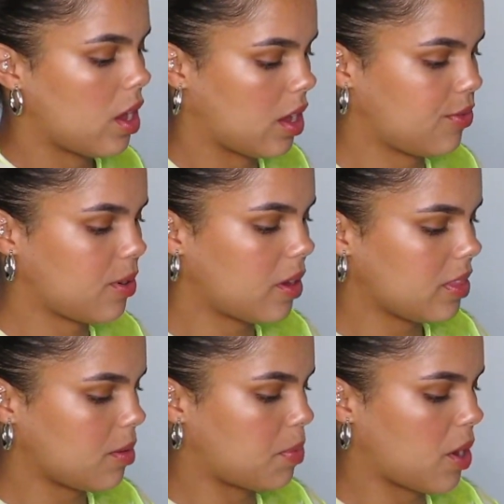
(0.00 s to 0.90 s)
I feel
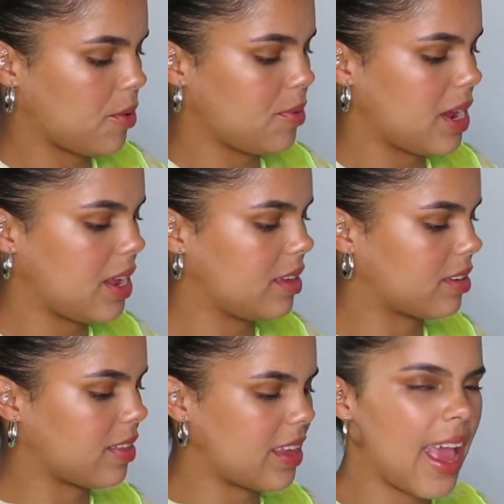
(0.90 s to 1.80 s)
like the
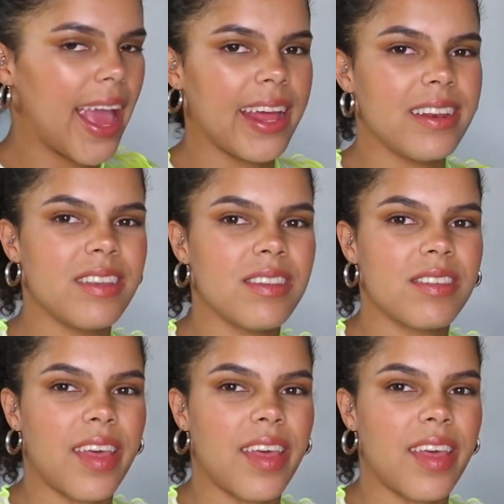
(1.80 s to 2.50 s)
ponies, like the ends,